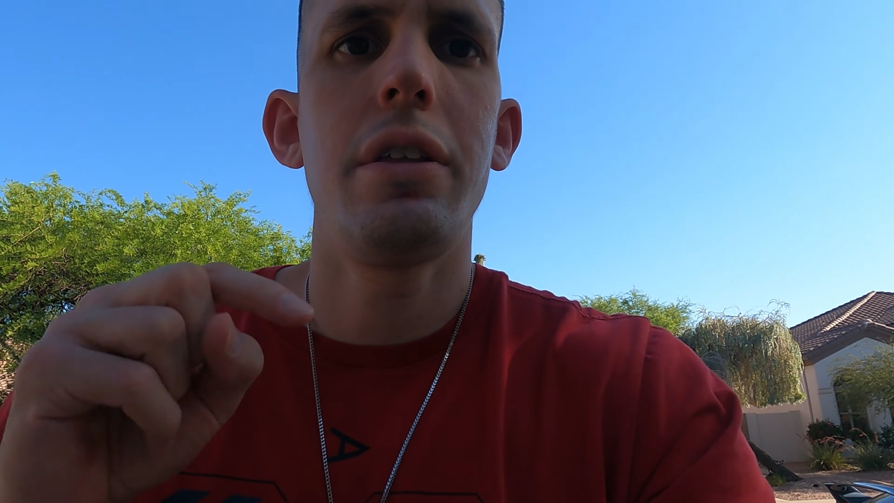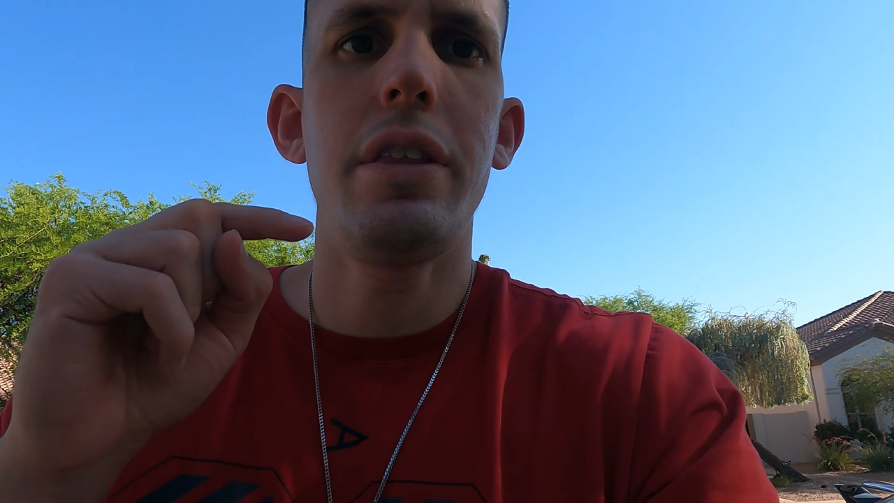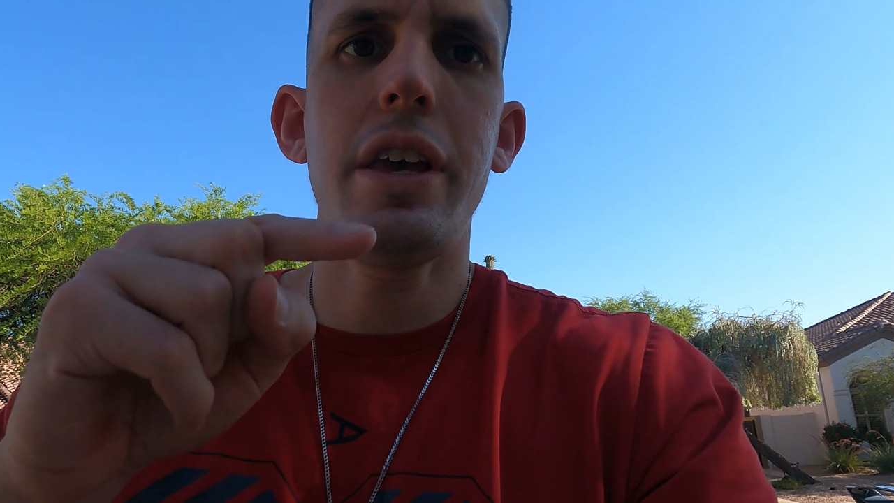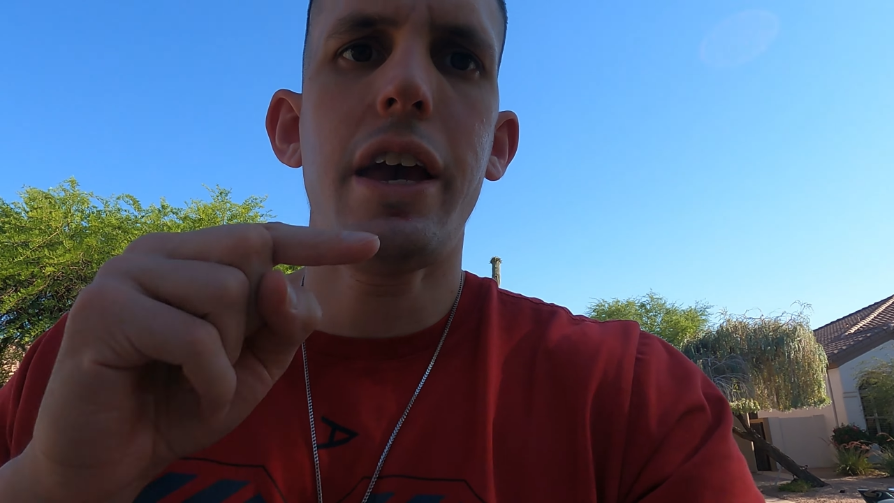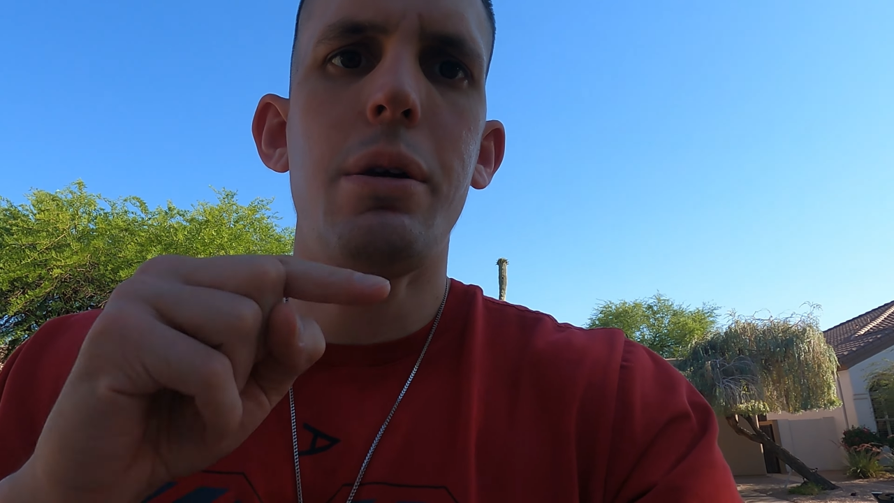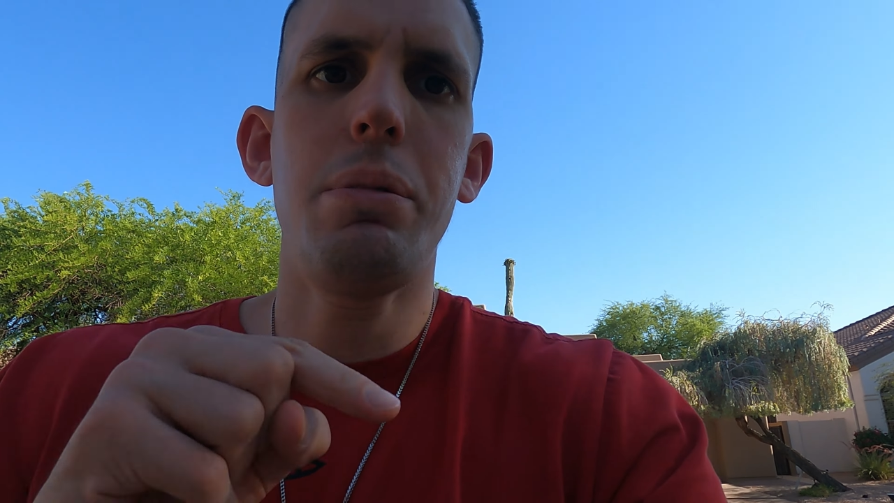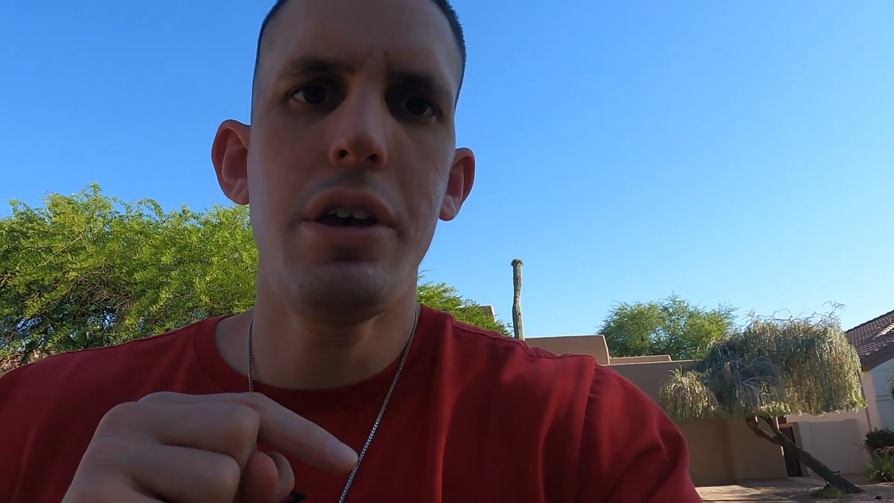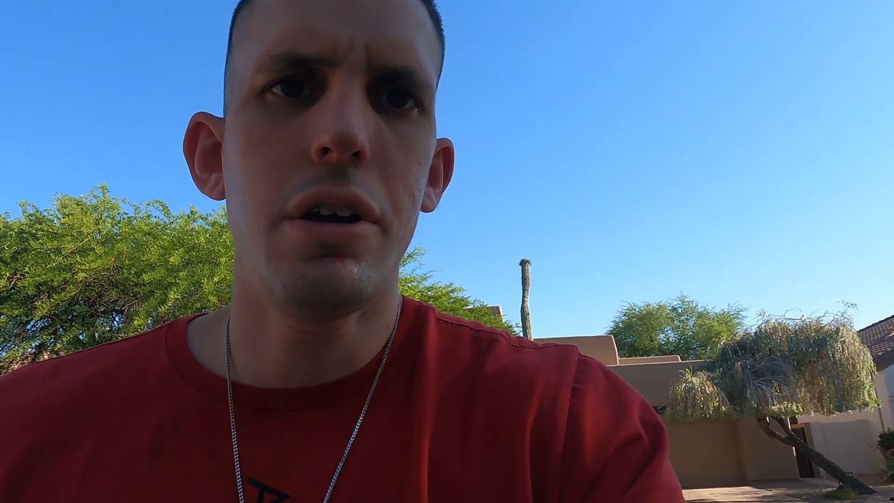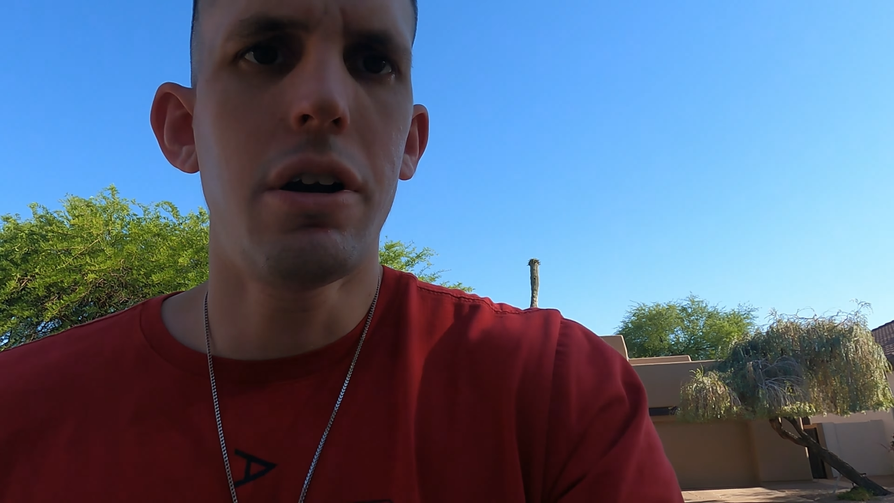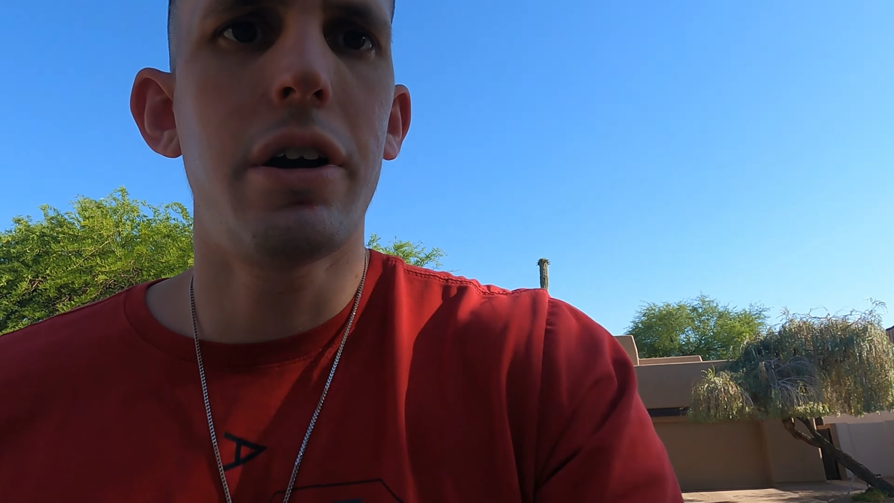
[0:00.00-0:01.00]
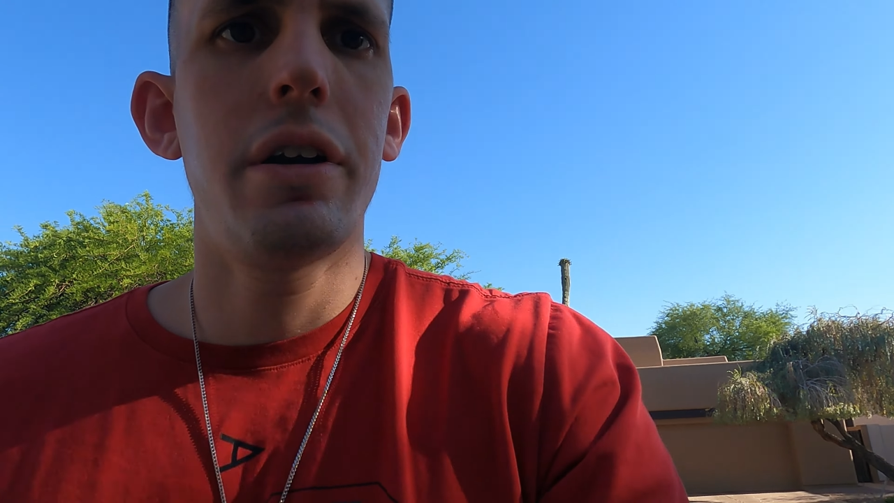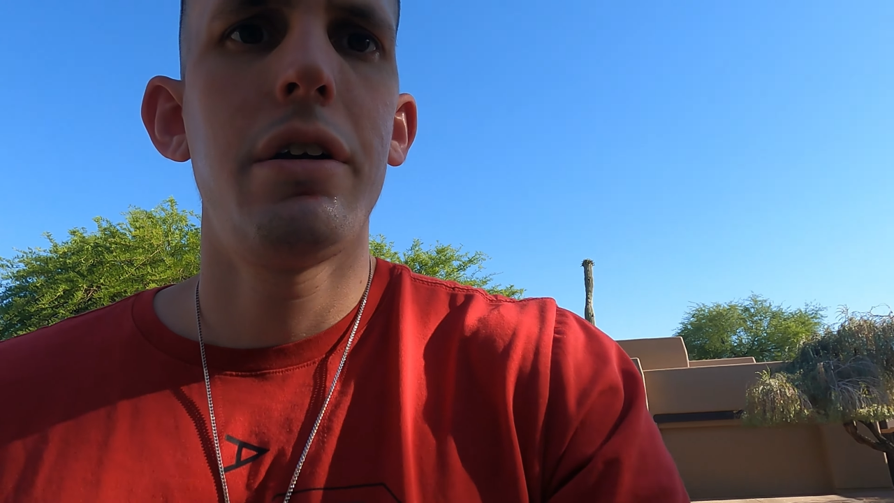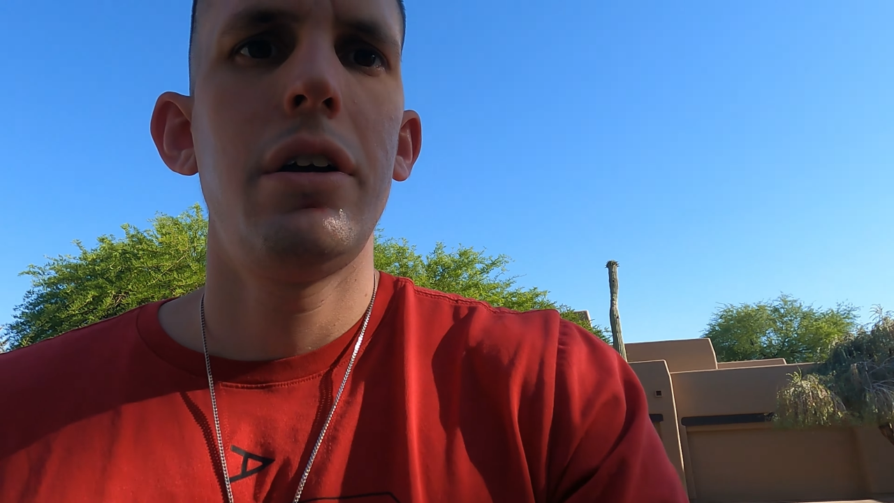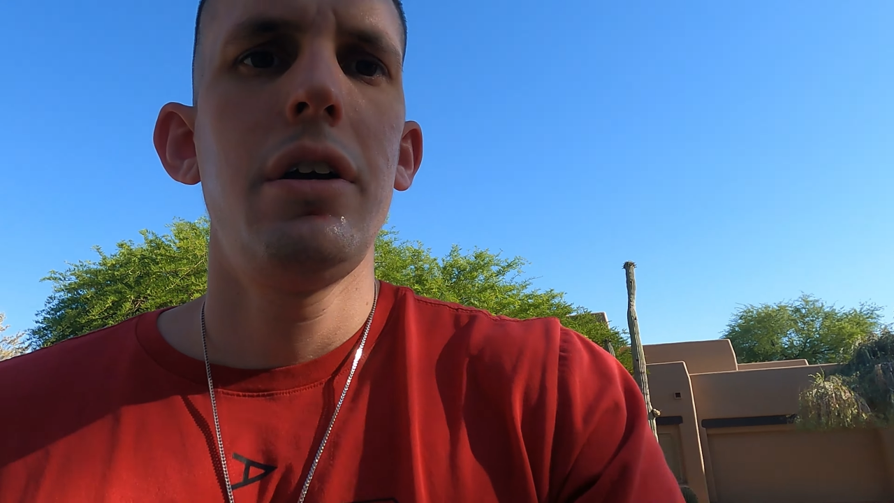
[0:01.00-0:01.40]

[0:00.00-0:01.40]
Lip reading: the APR